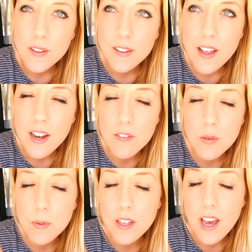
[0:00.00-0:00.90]
not
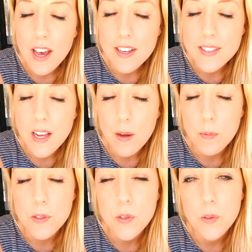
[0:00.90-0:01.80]
everybody has the
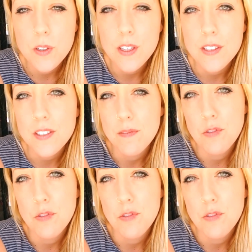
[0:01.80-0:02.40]
opportunity to